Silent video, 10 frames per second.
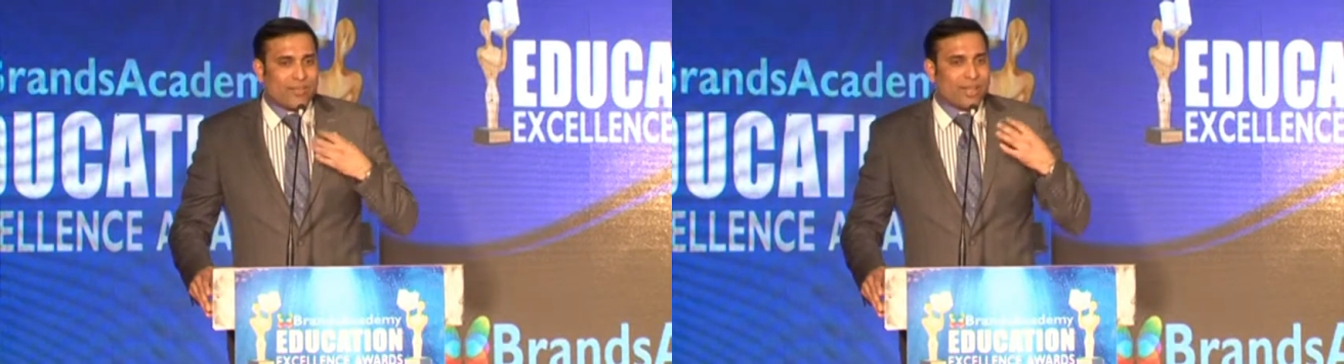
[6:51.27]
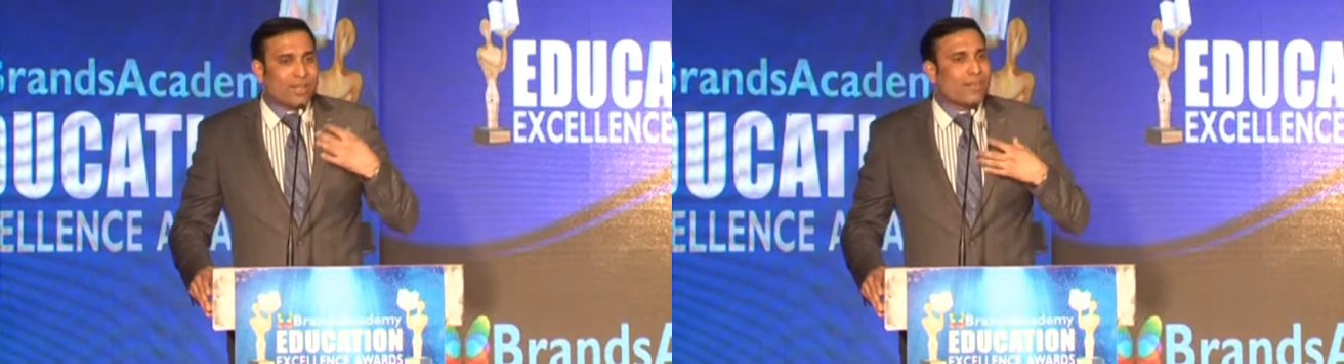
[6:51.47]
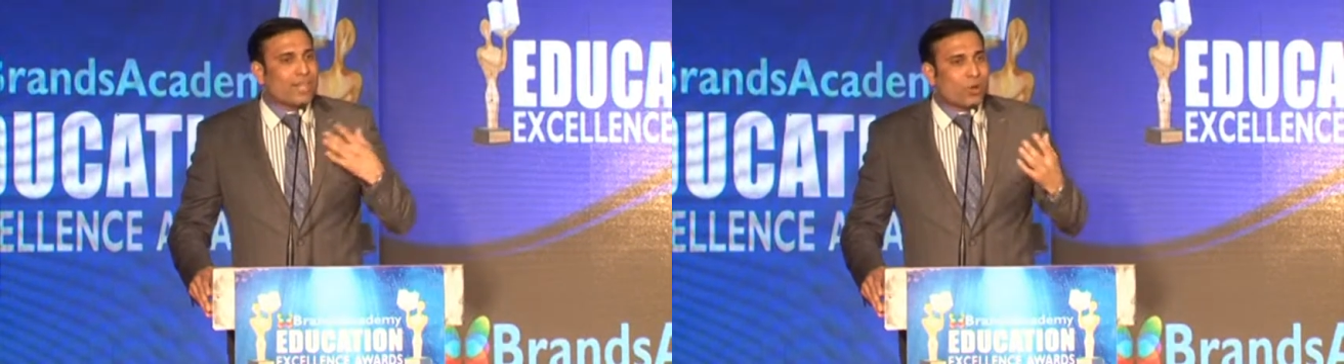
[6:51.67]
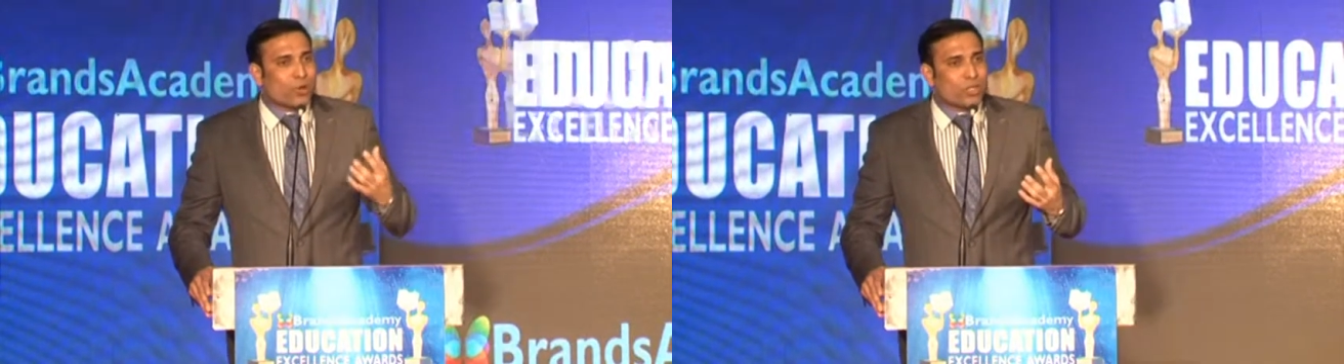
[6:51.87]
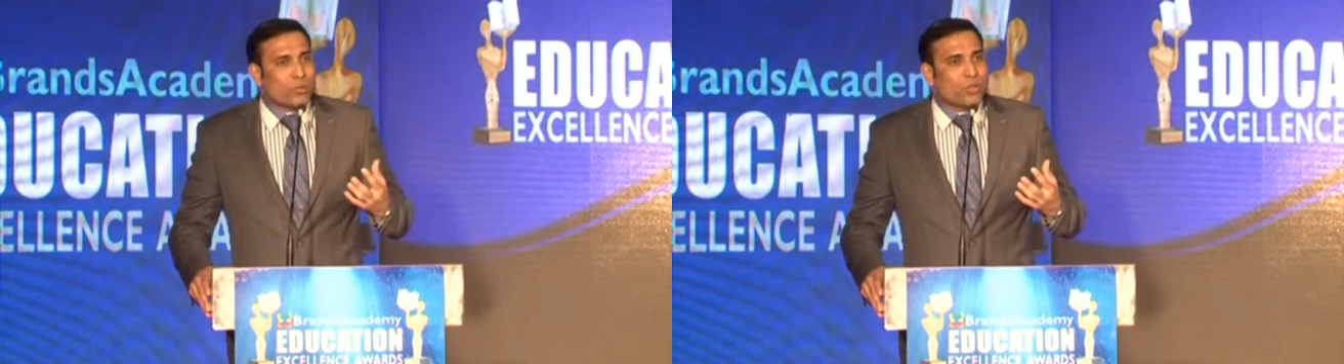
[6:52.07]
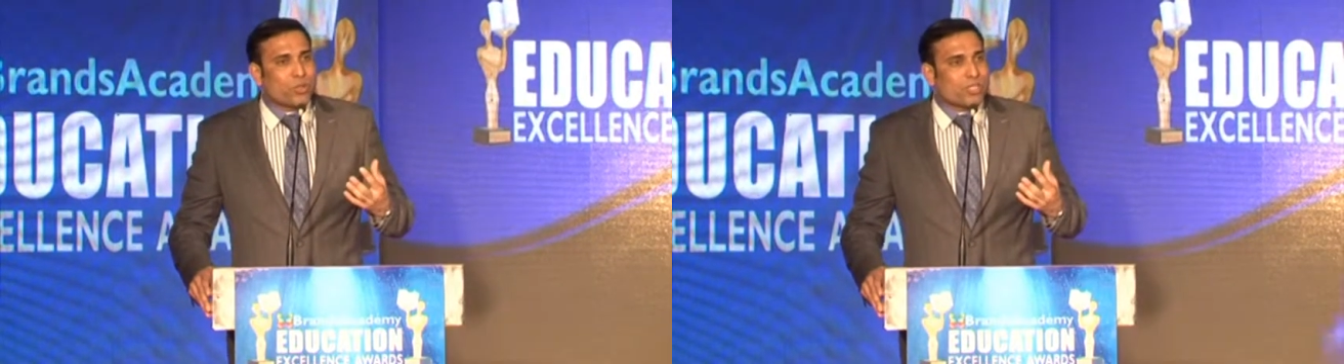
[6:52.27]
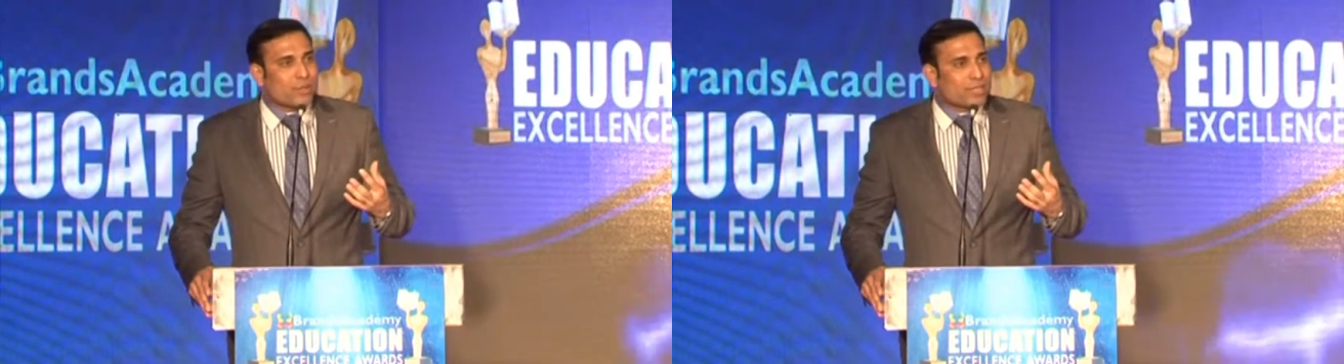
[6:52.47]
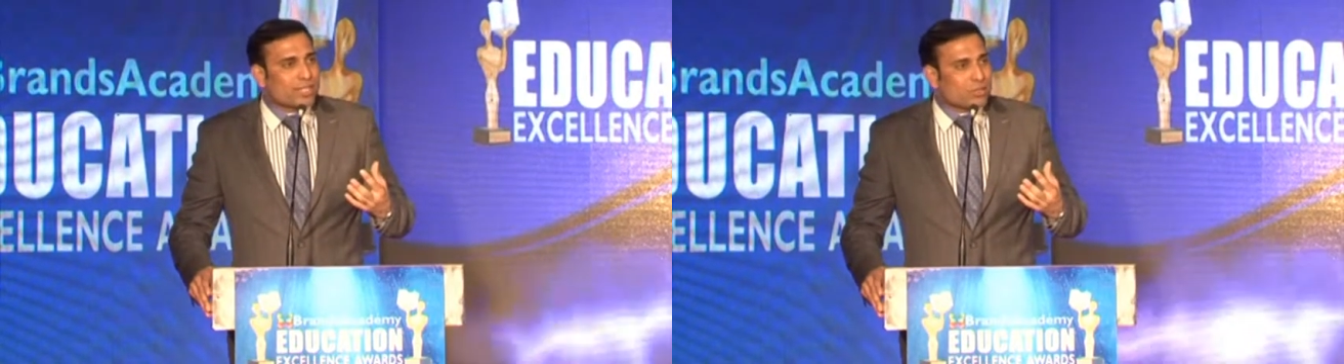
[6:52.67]
whenever I contribute
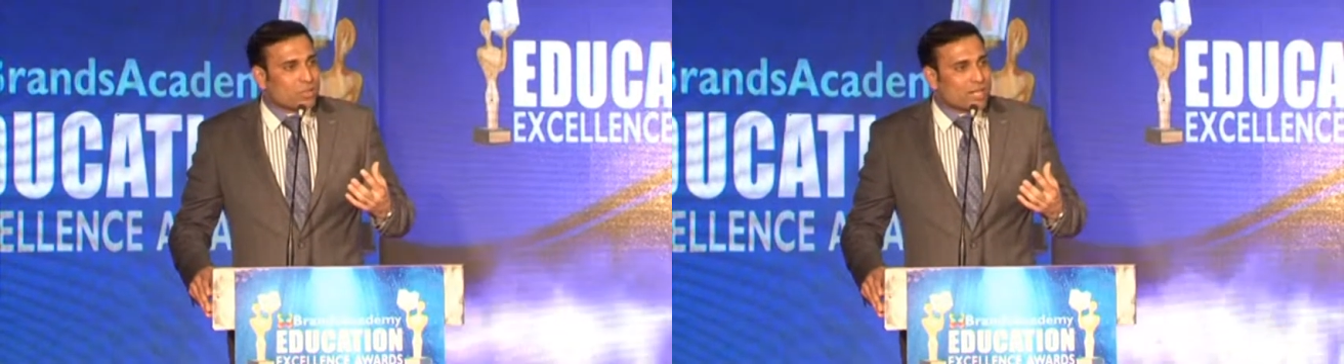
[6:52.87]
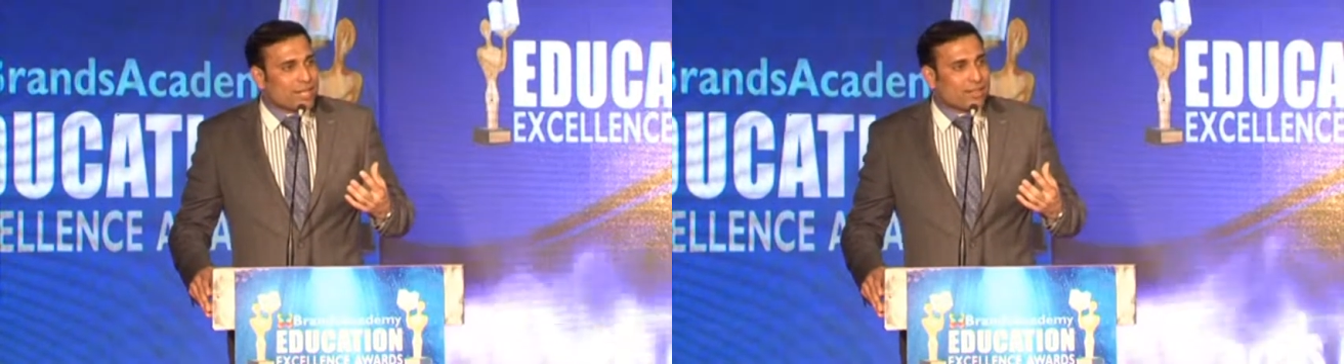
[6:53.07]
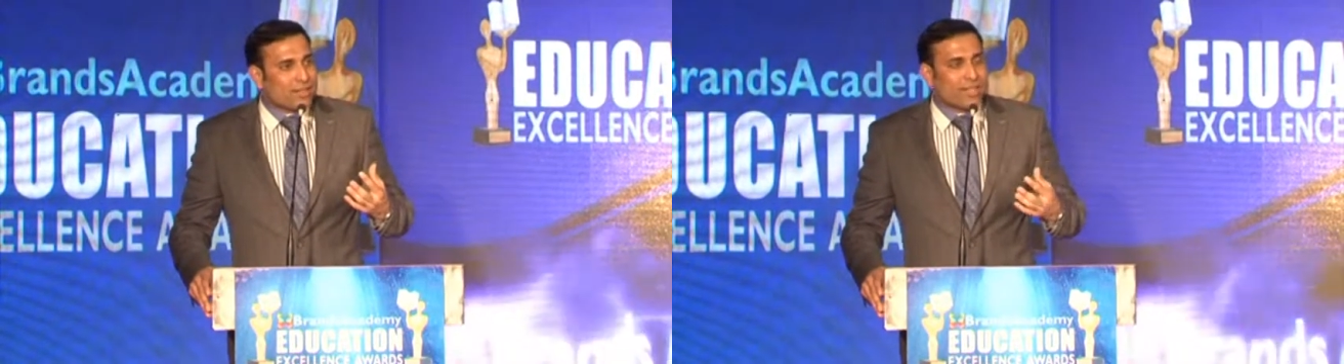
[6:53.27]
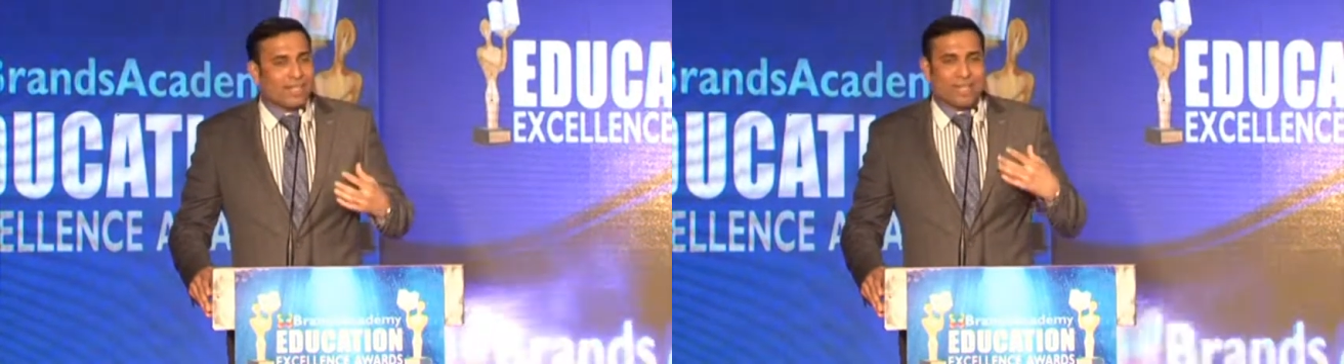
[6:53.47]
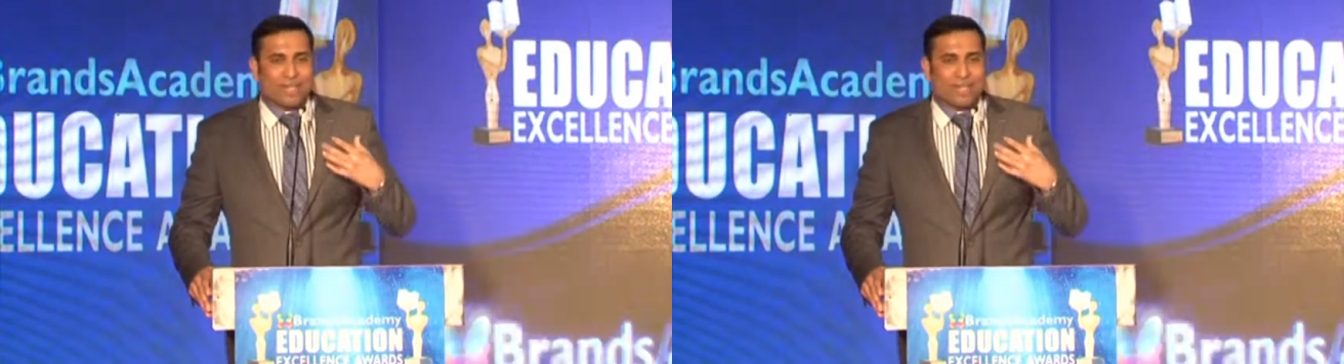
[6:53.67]
something to the country,